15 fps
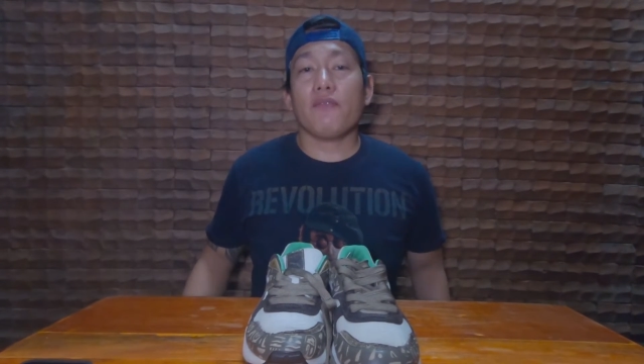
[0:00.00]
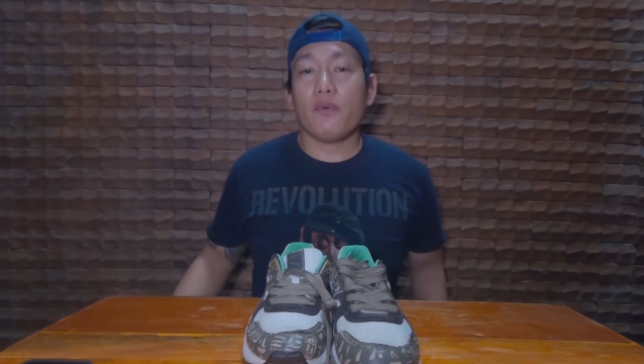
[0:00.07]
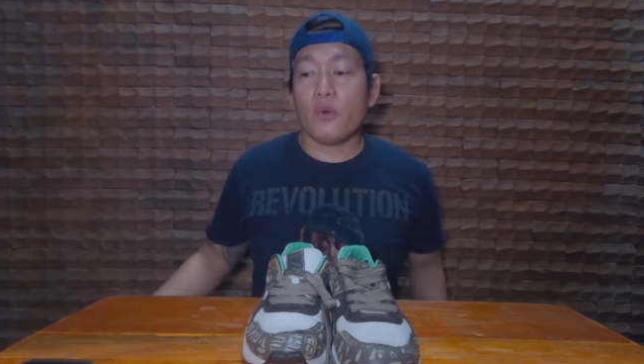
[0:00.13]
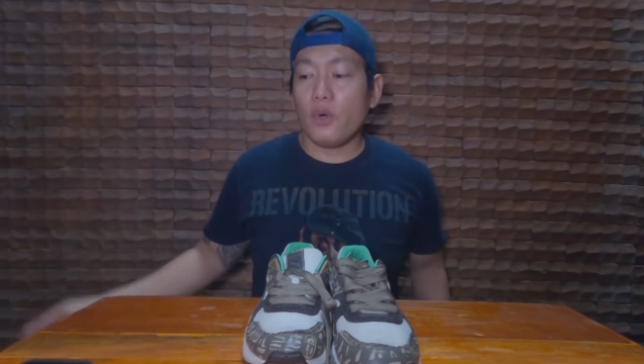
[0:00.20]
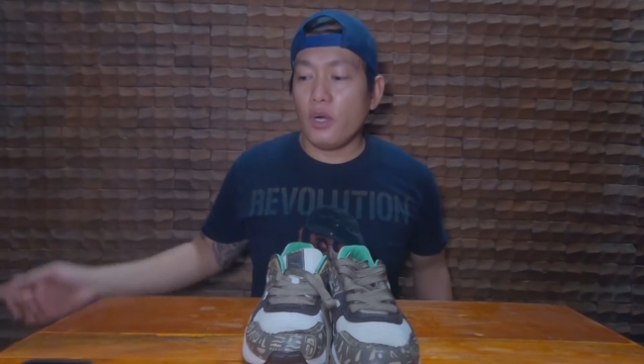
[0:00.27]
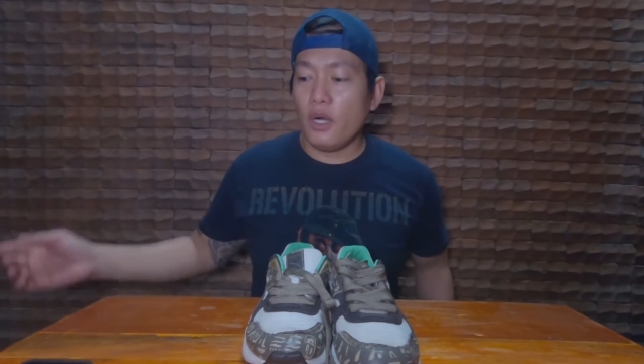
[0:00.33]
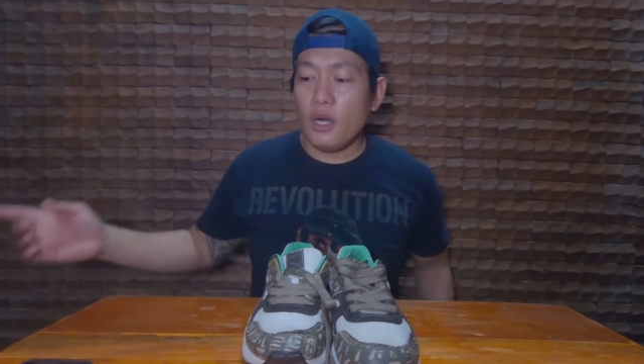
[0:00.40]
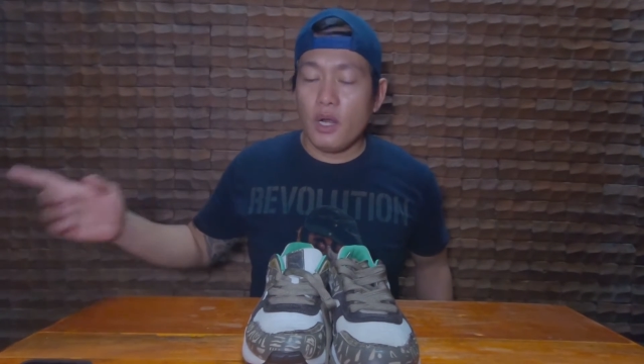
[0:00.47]

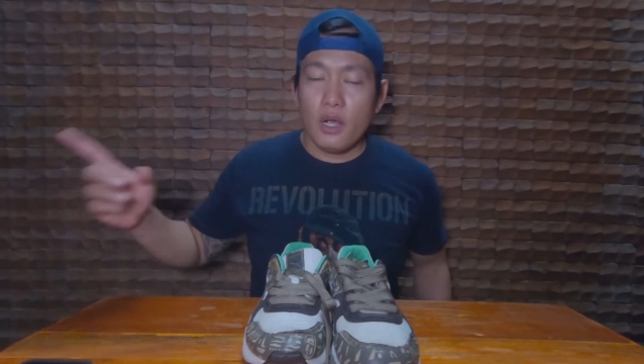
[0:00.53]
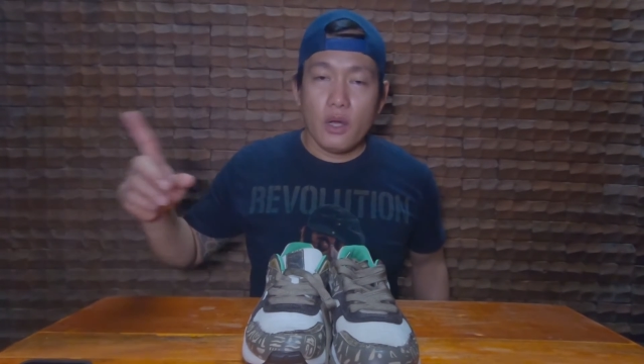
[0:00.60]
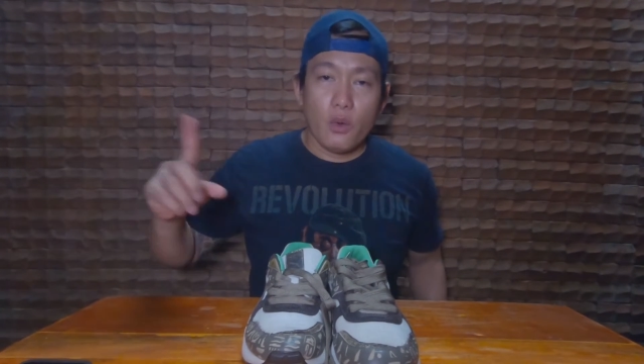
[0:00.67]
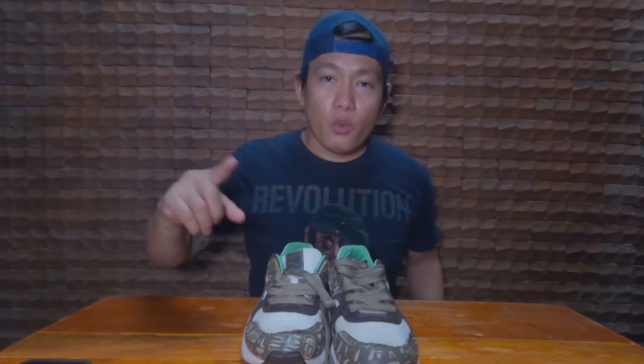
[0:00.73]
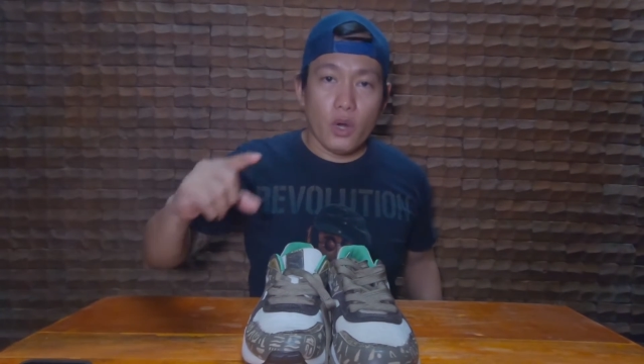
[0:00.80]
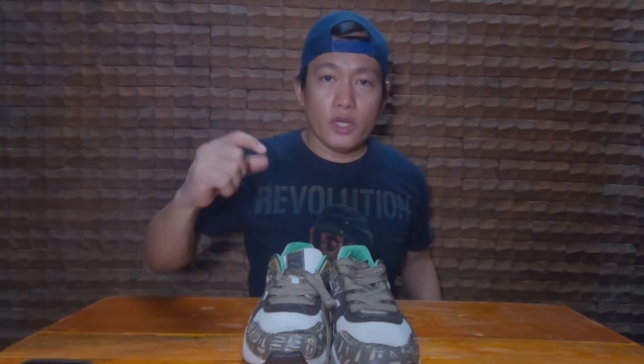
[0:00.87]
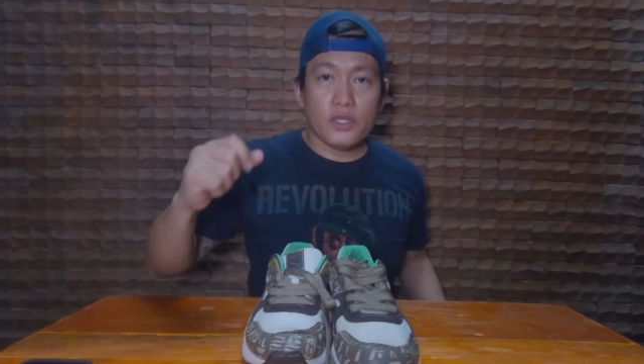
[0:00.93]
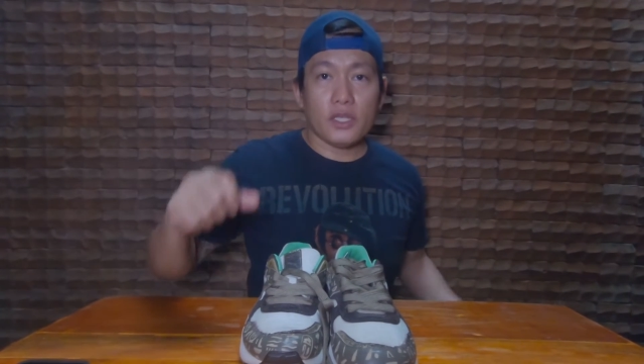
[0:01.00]
for
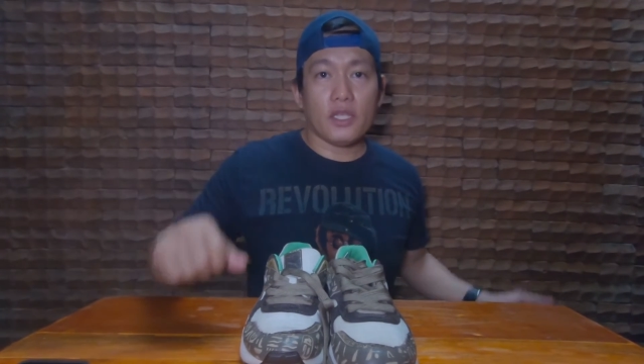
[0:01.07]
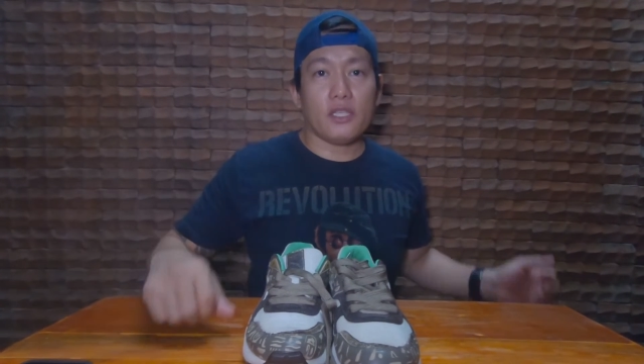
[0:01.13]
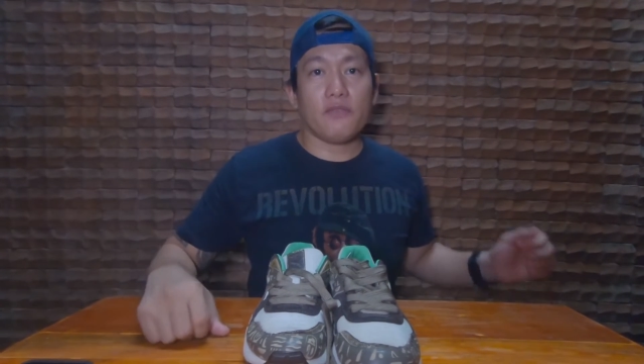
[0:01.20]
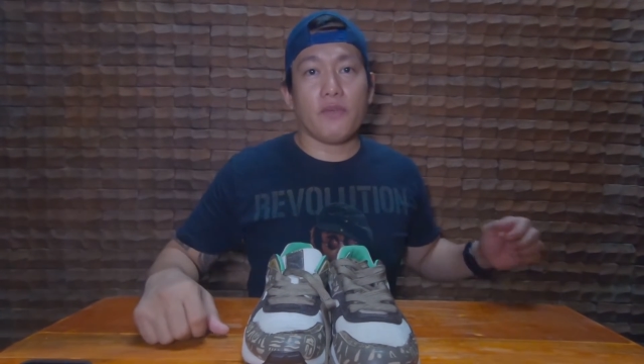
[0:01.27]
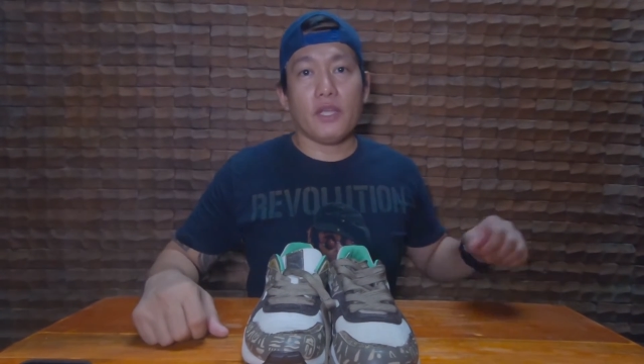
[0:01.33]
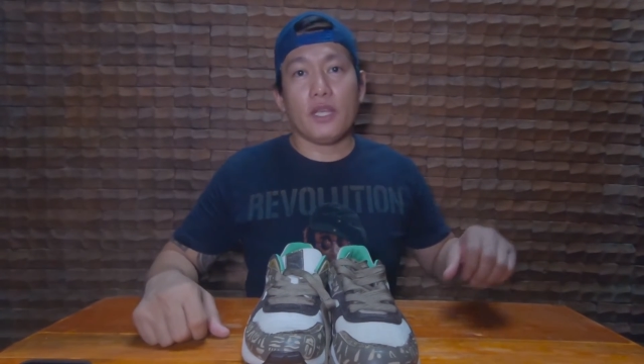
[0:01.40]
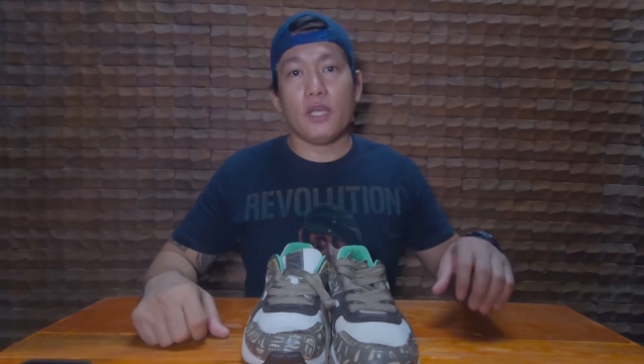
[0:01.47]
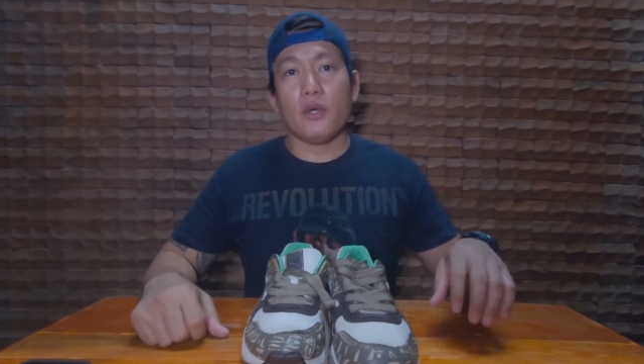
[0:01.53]
watching this
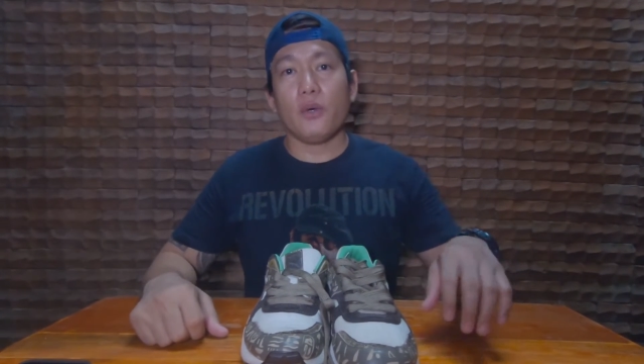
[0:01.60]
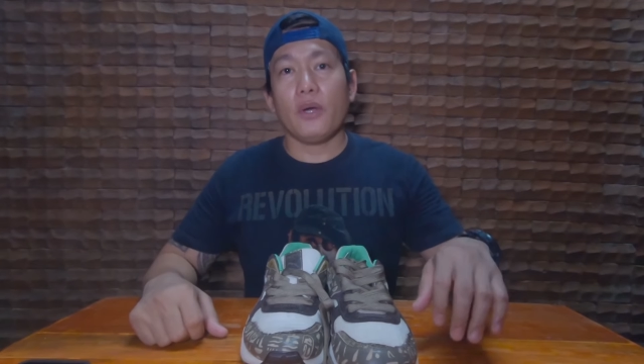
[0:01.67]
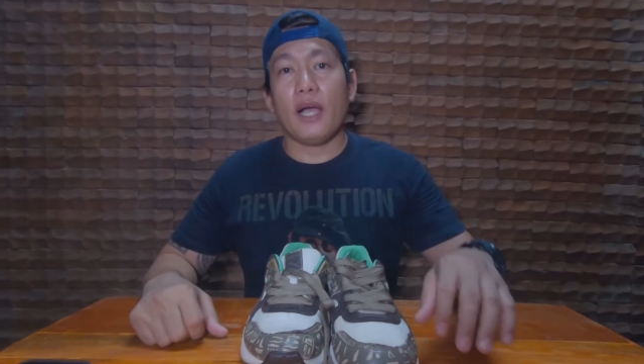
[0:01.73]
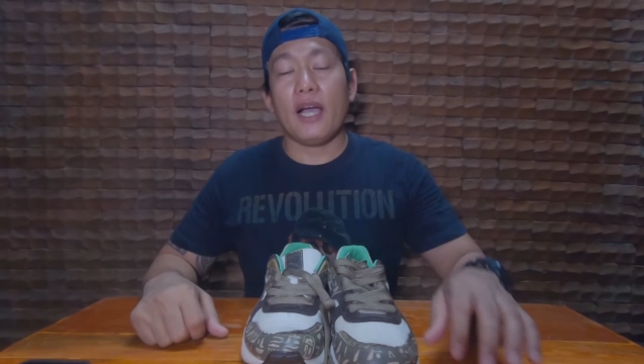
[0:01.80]
video.